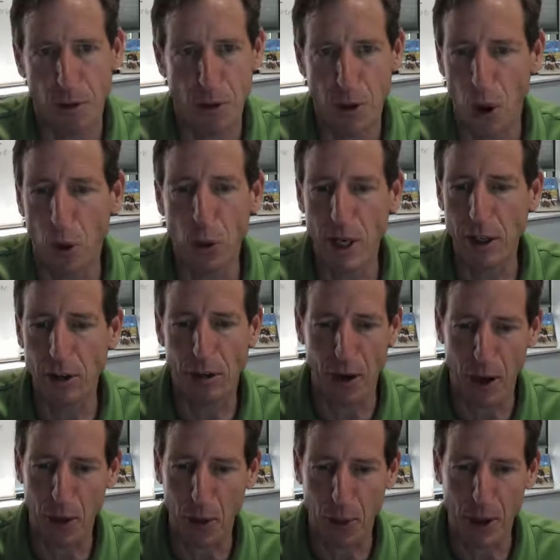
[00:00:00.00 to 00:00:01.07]
no reason
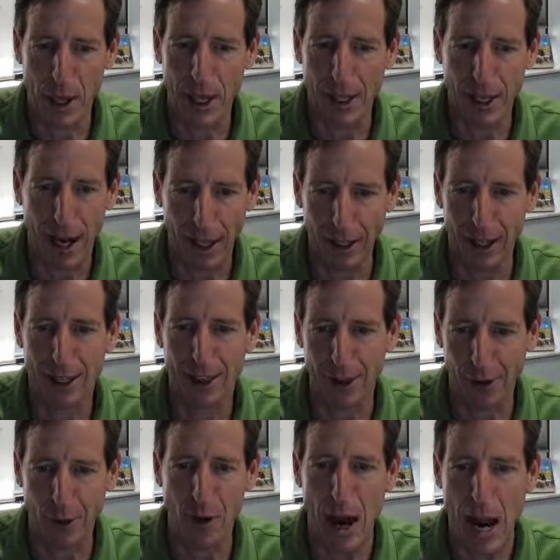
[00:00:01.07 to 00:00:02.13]
other than I like the
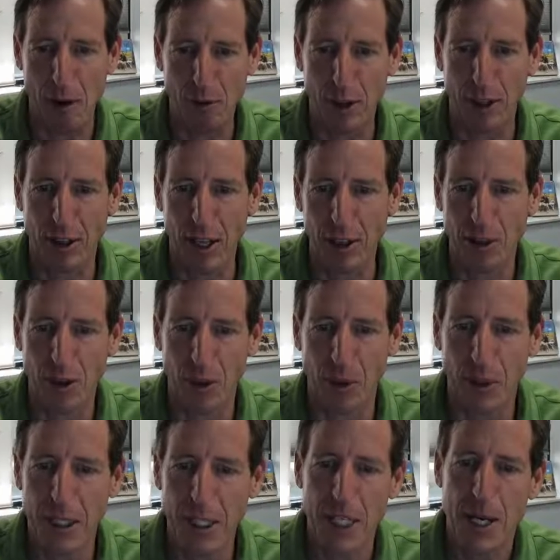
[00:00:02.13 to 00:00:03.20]
graph that they
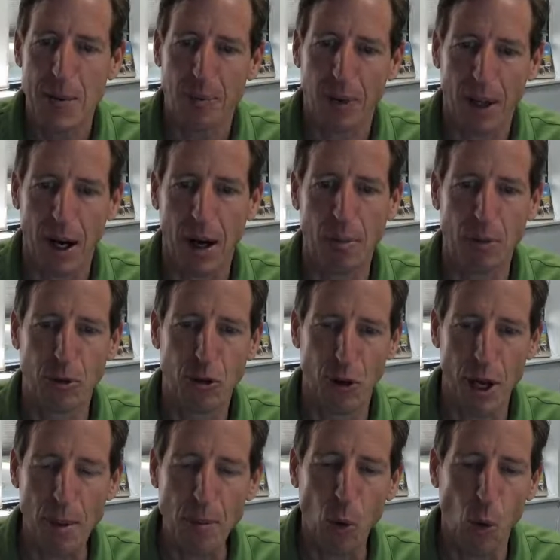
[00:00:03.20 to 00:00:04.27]
do. So
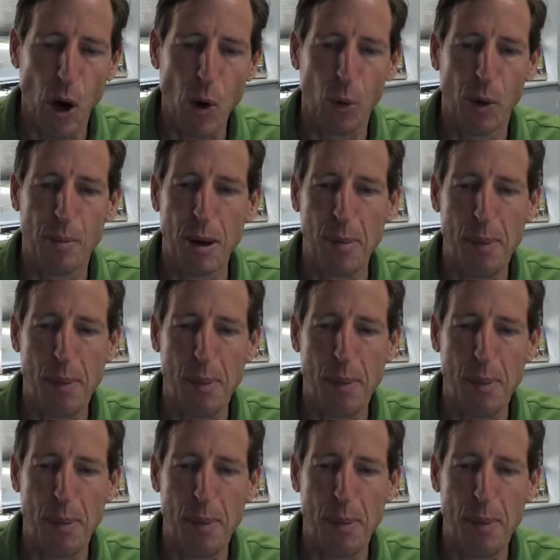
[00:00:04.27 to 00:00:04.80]
number one would be